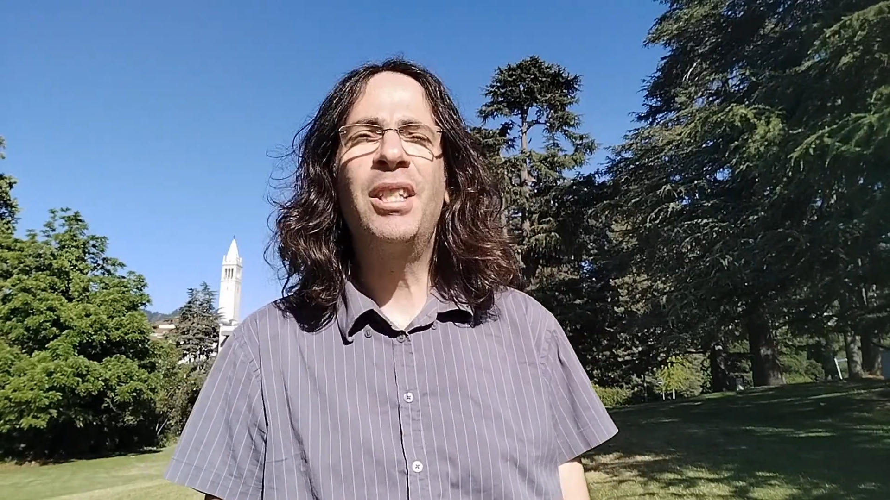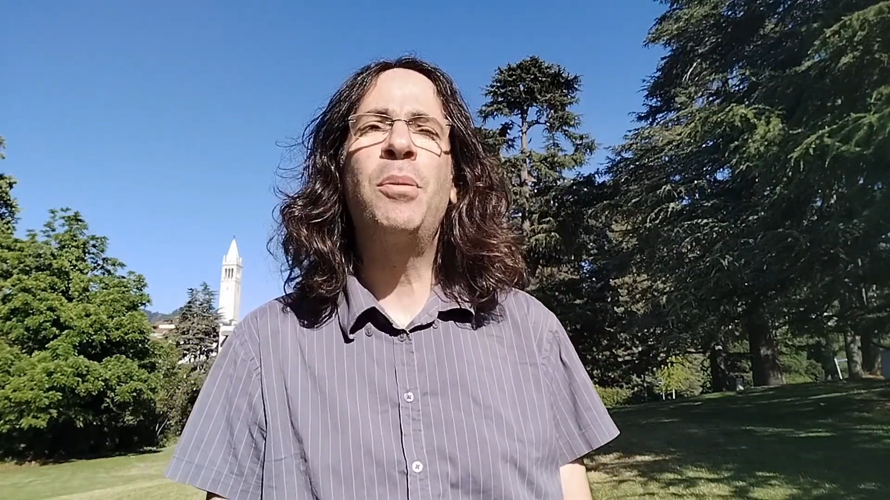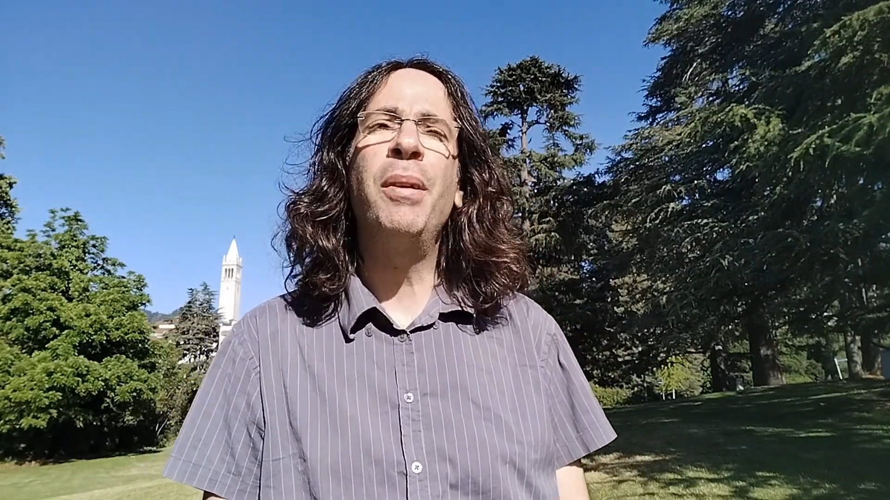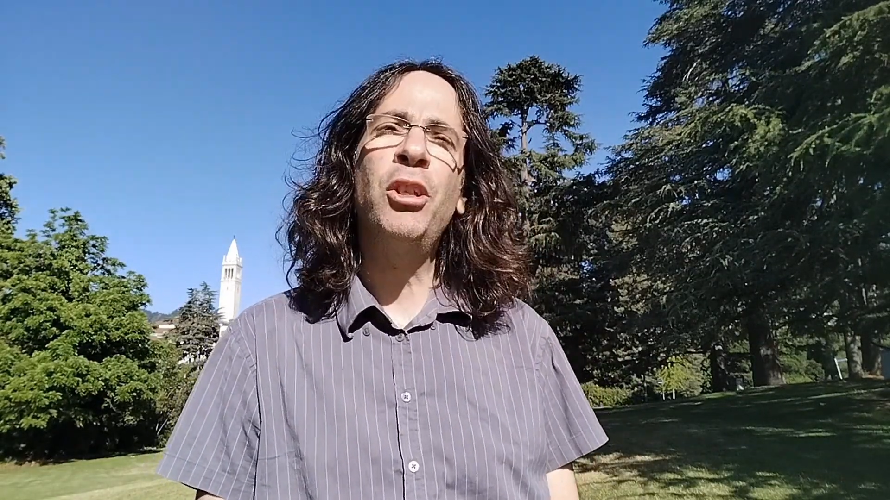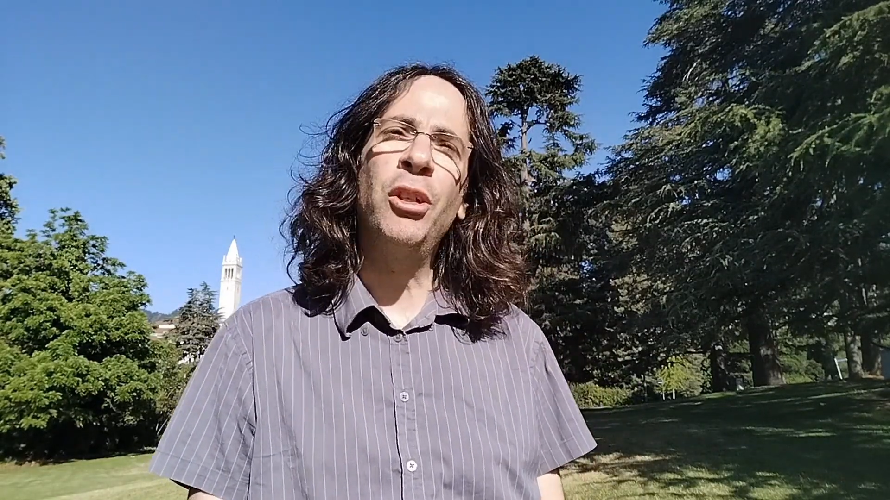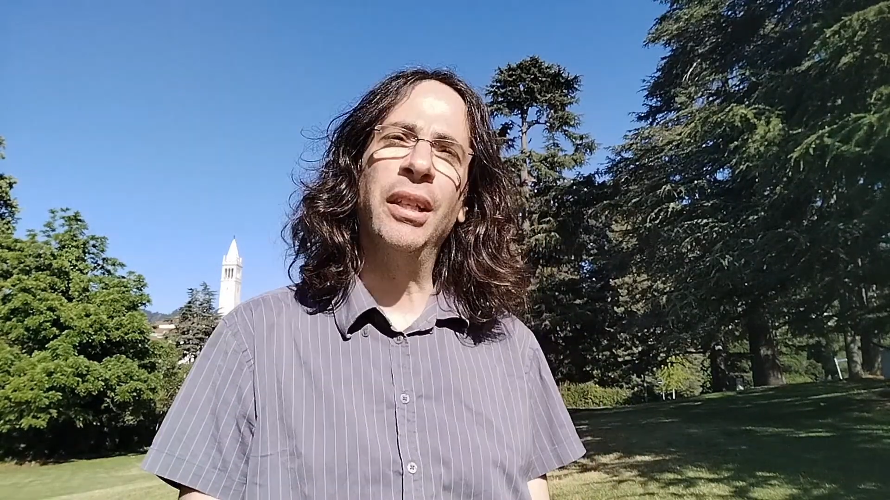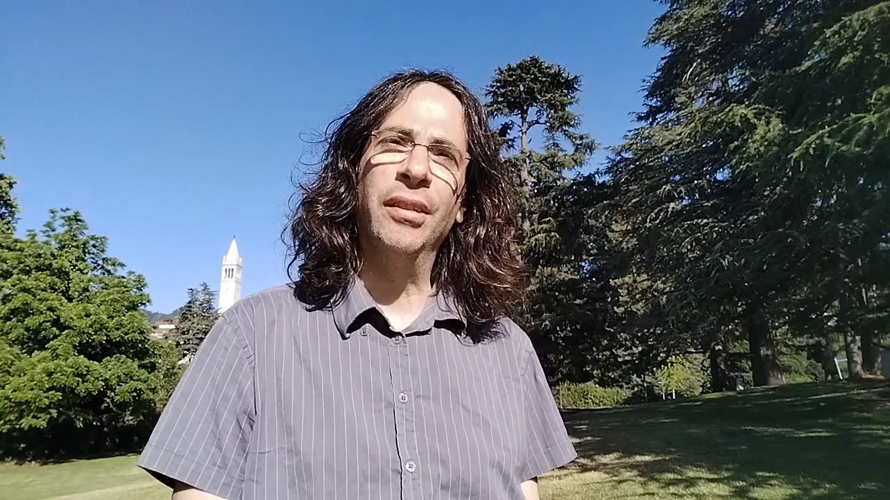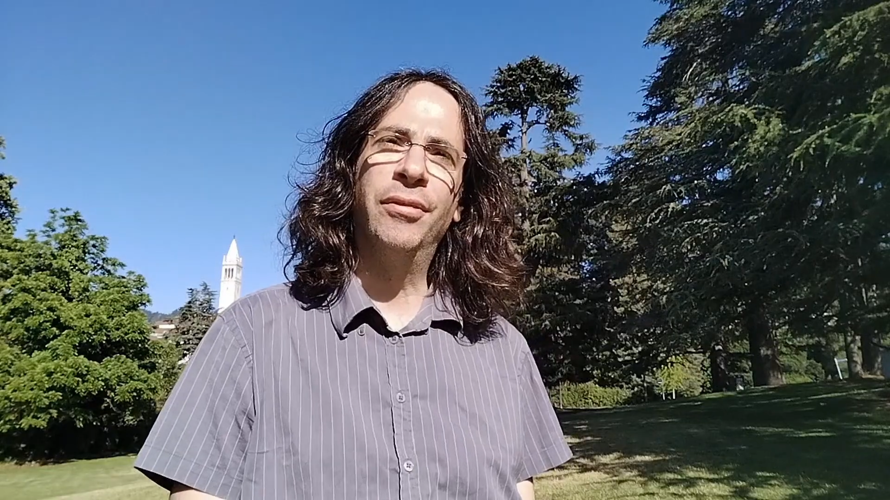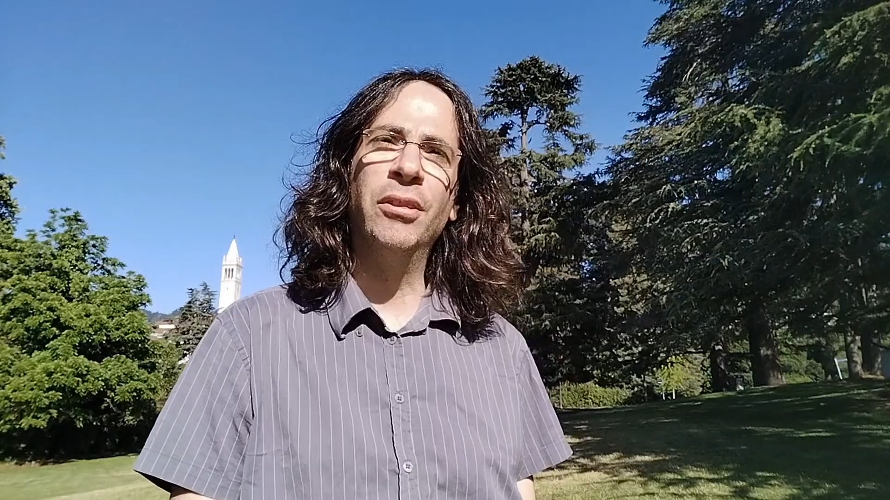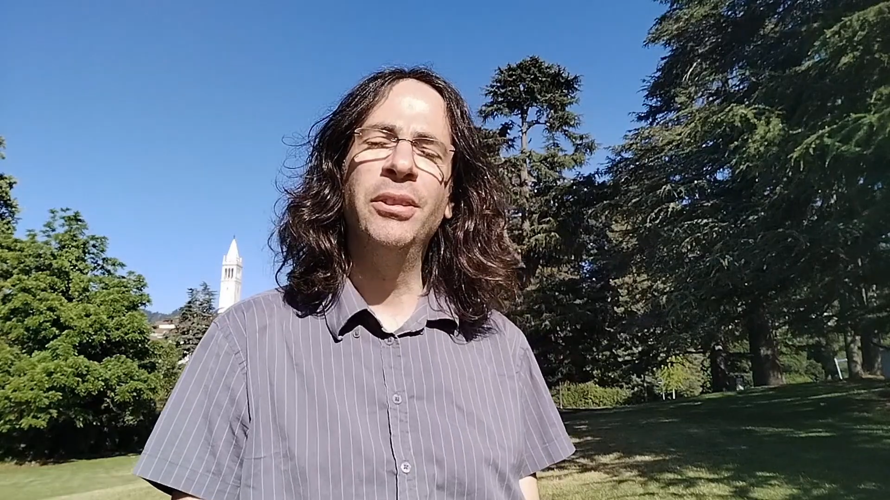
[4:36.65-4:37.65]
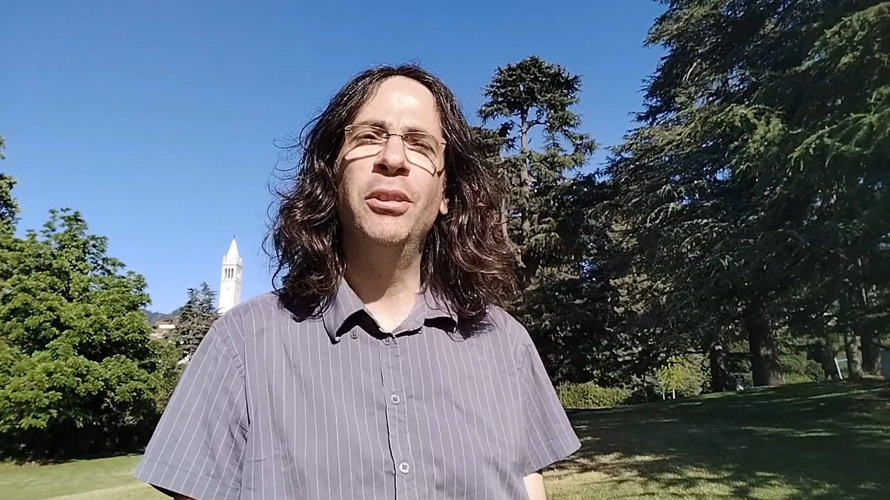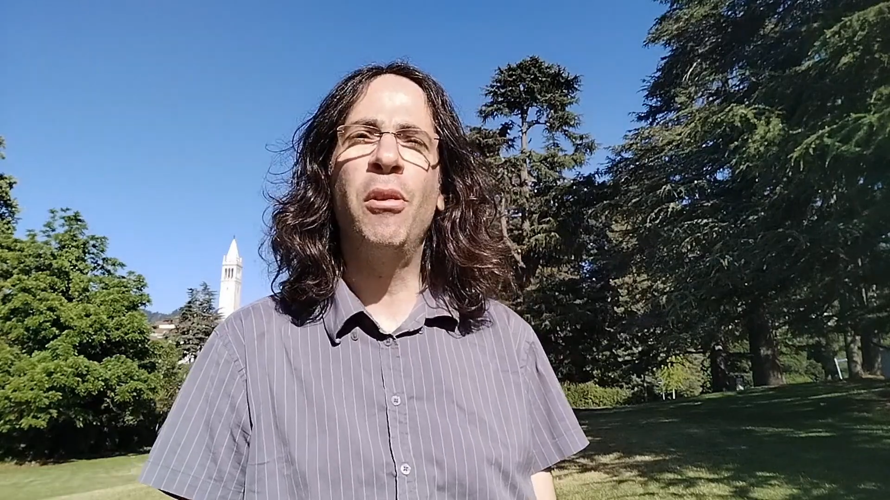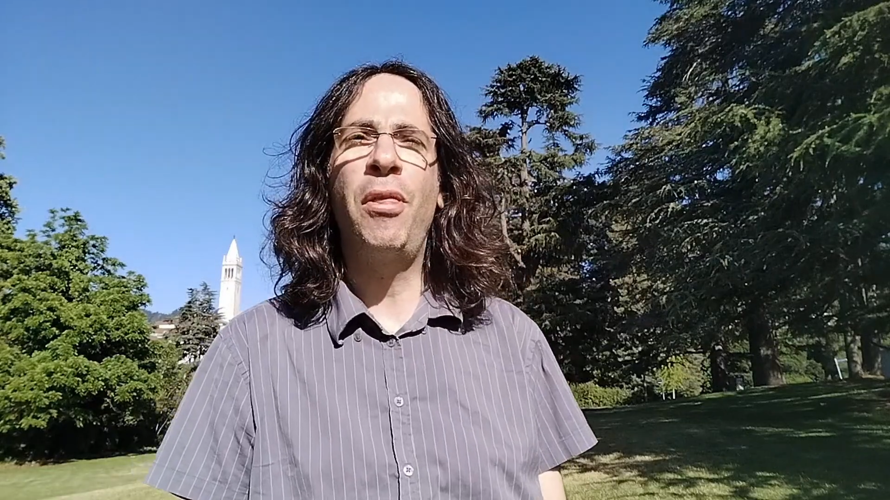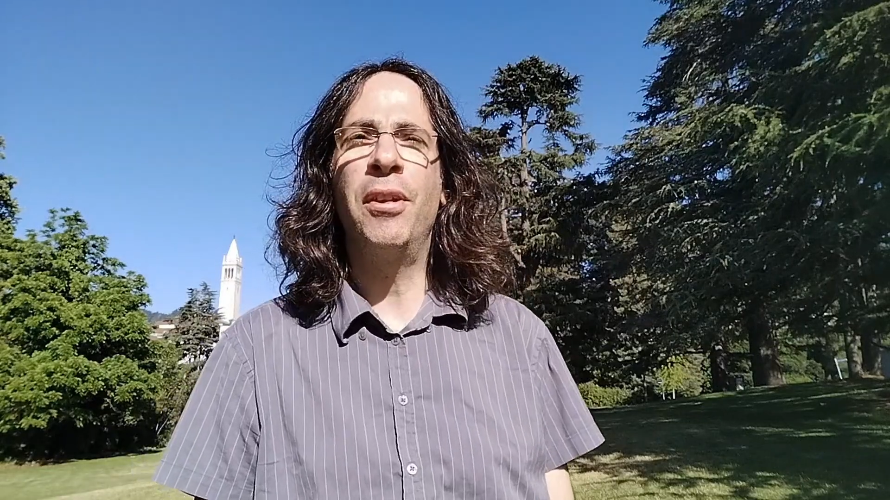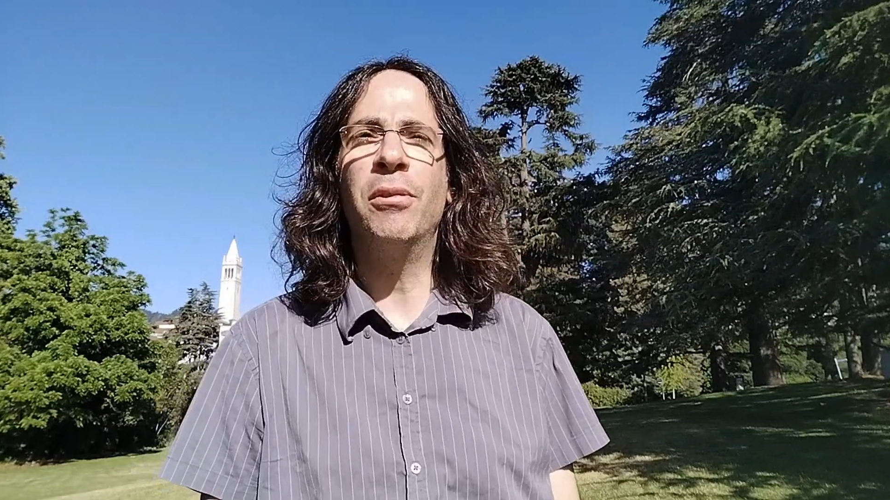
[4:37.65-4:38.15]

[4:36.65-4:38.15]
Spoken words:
especially for new